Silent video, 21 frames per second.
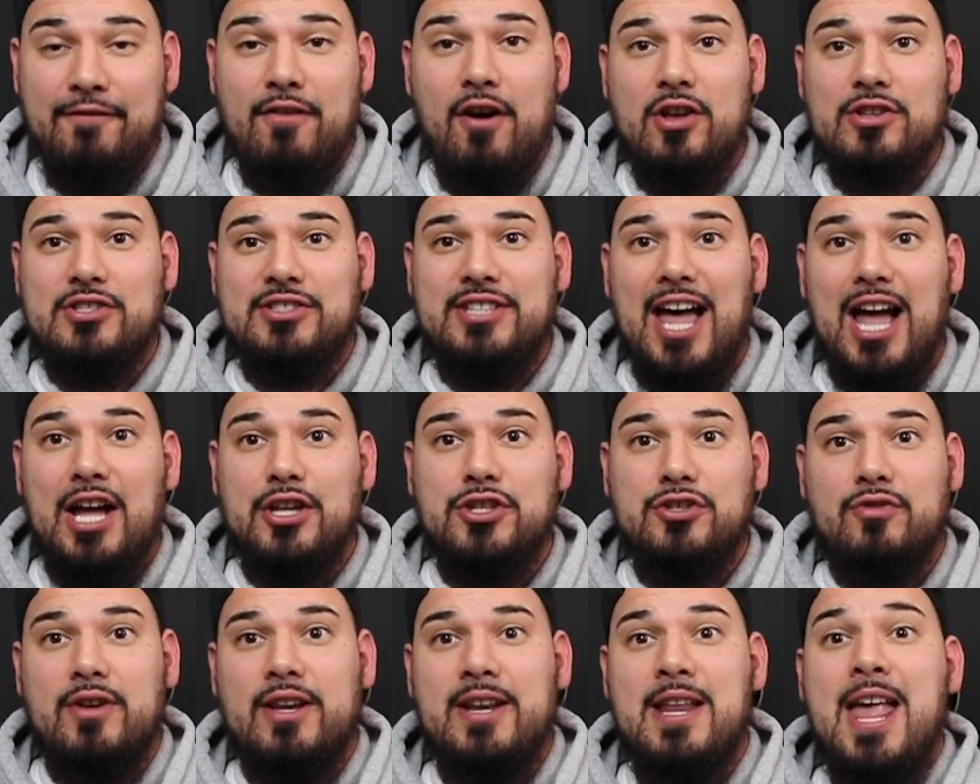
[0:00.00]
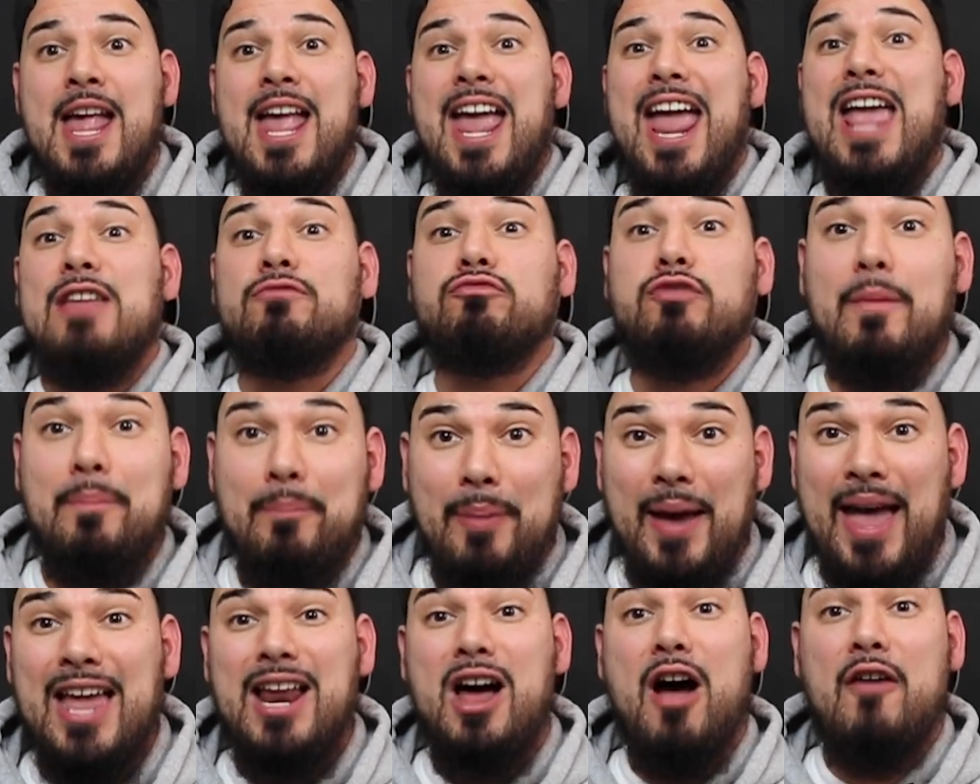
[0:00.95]
false doctrine and
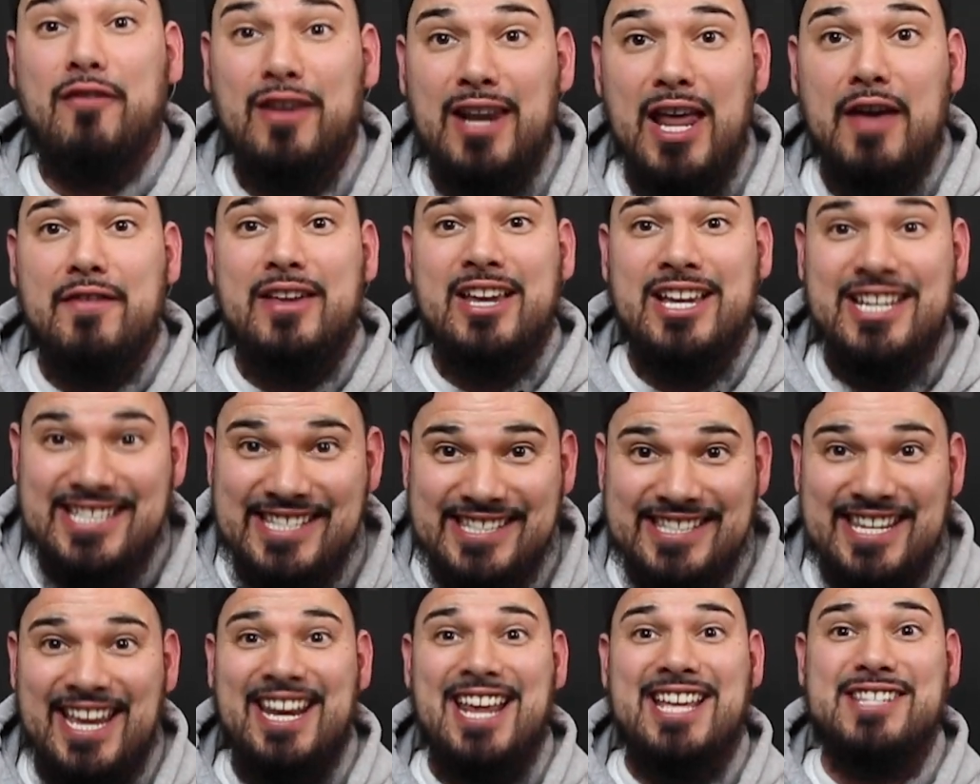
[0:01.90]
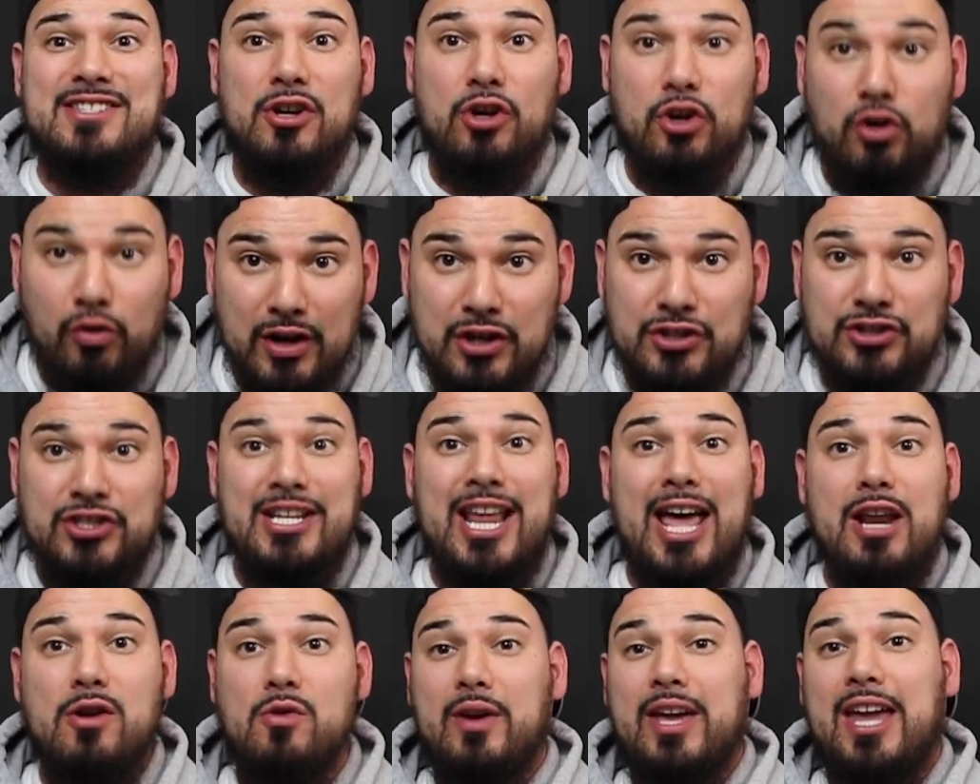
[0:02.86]
repent of living in sin as a Christian.
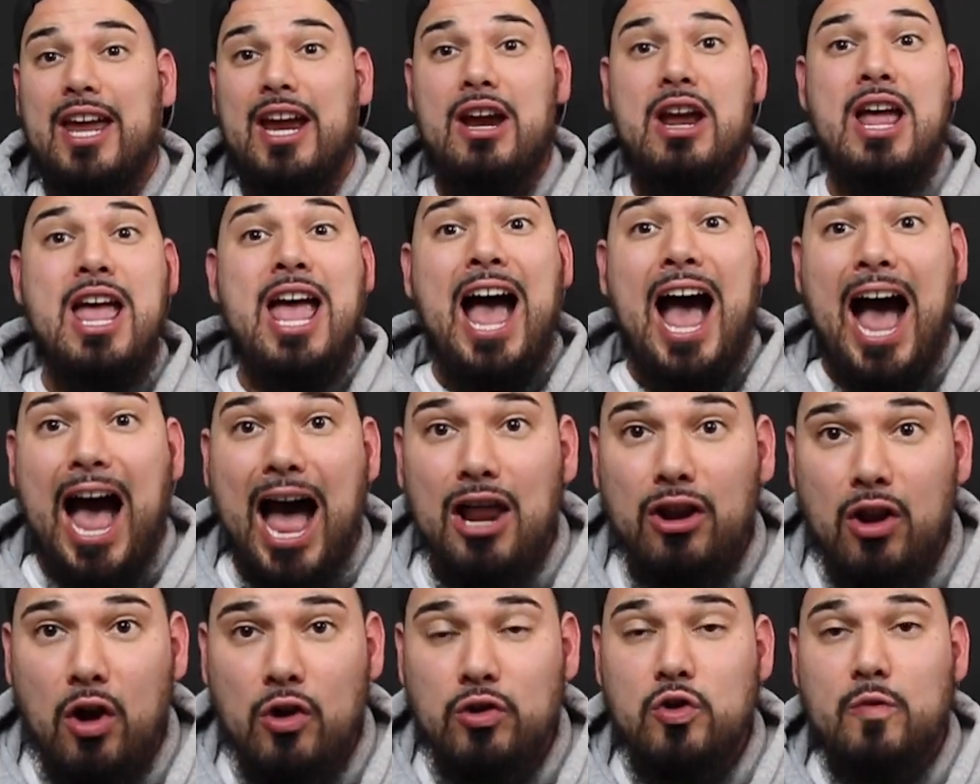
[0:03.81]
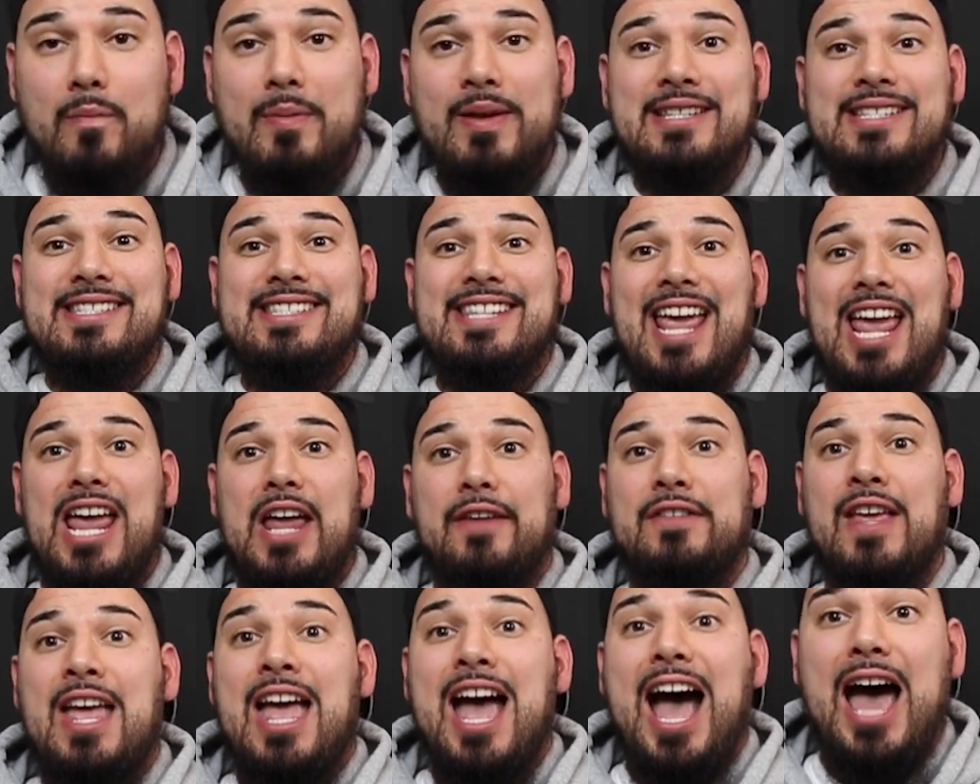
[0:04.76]
I don't care how long you've been
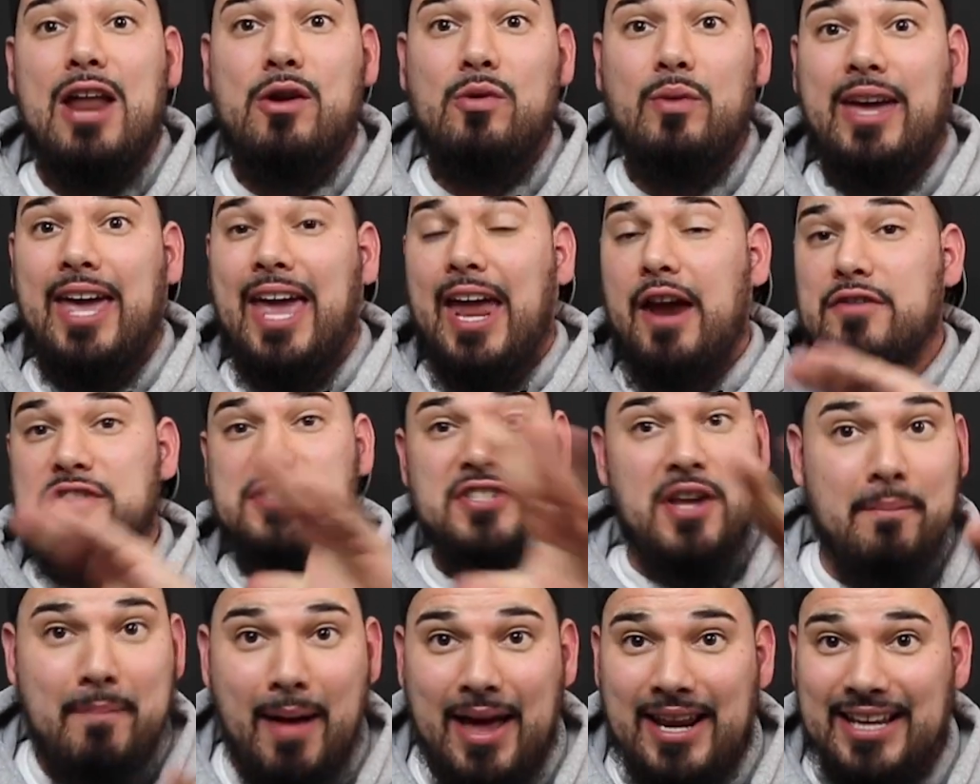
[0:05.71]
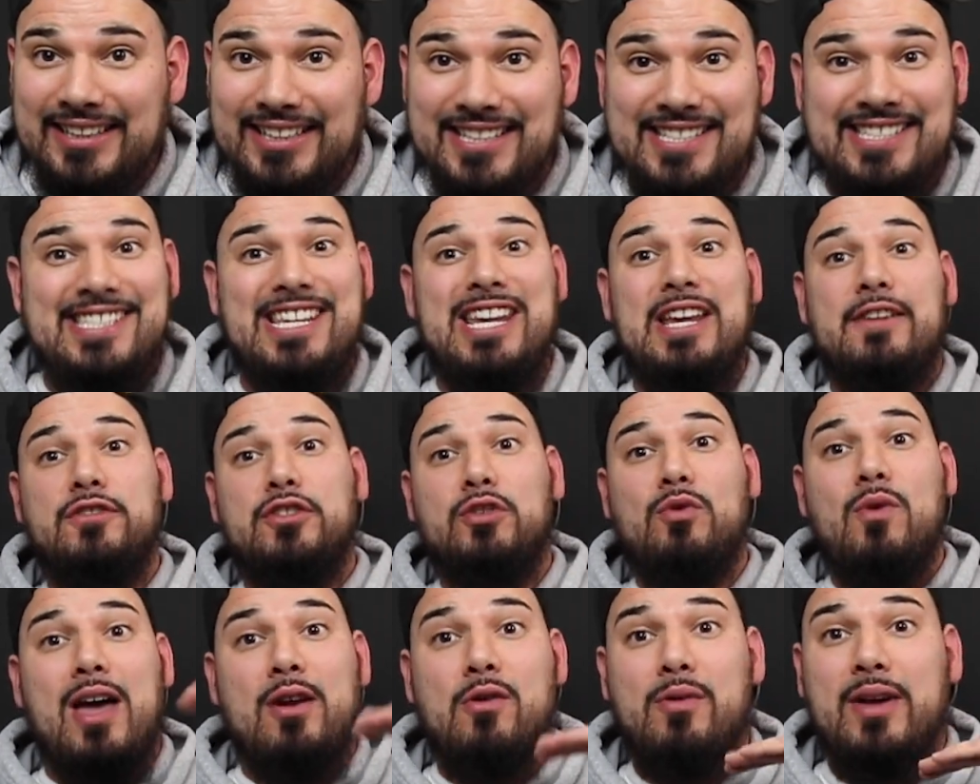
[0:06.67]
saved. I don't care if somebody deceived
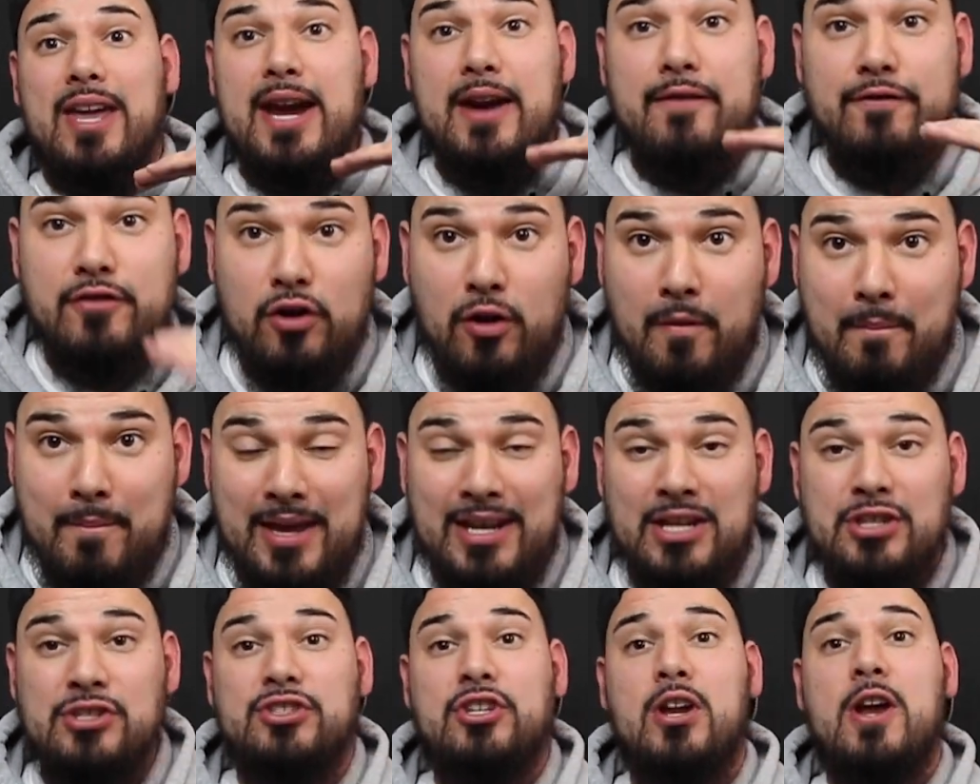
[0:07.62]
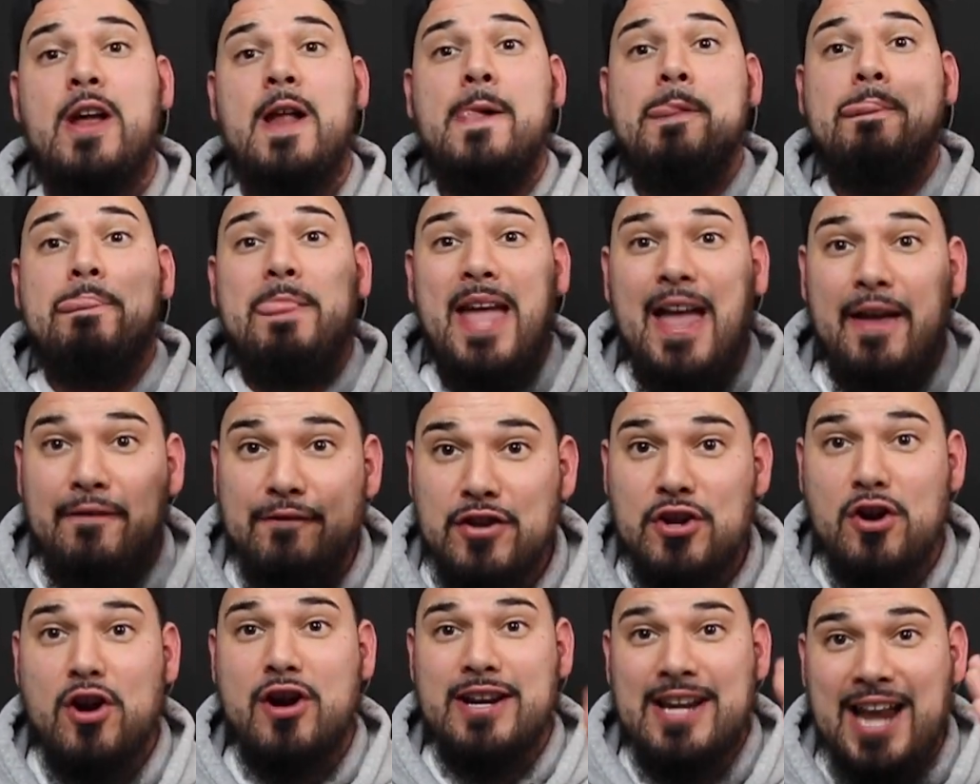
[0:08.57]
you. I don't care if you're a minister. If
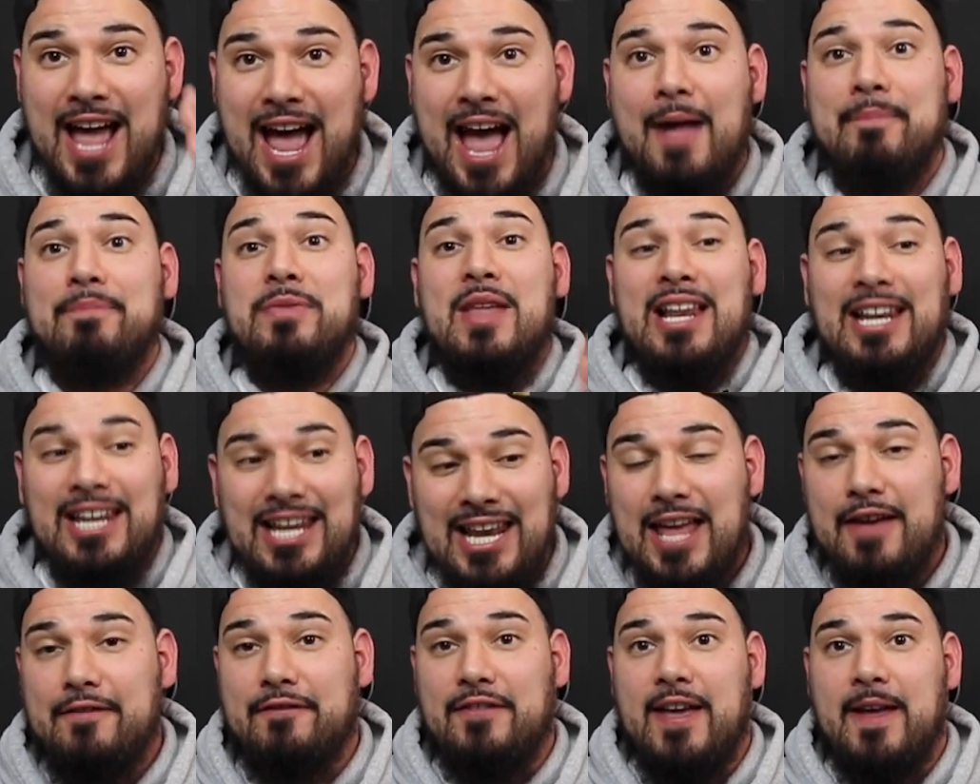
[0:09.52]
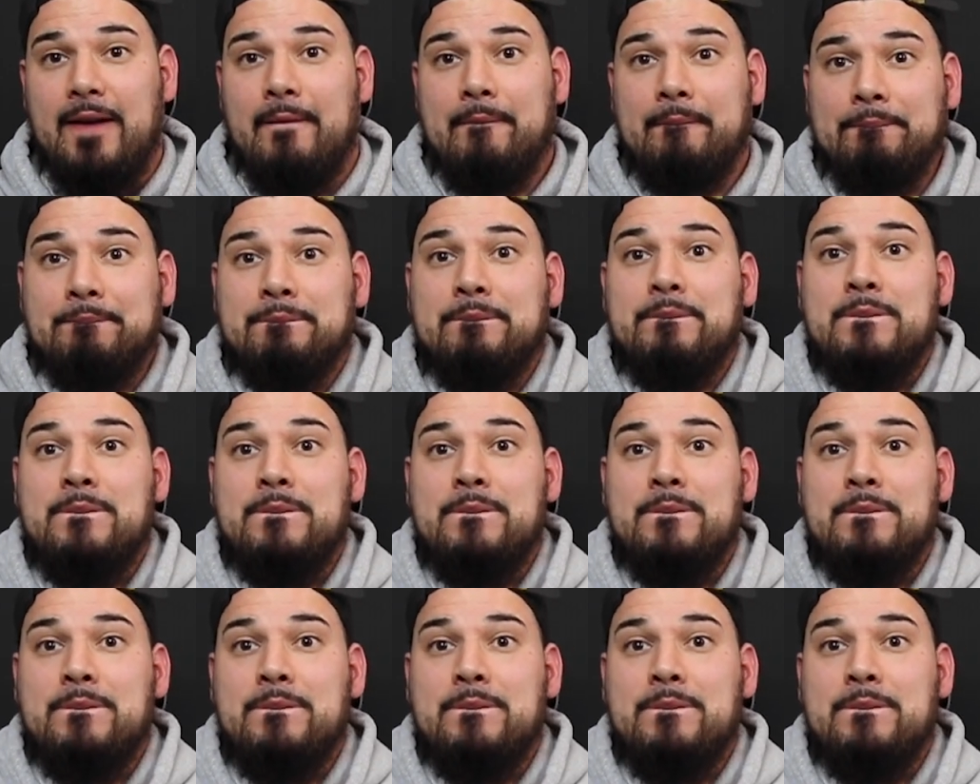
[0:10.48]
you're not living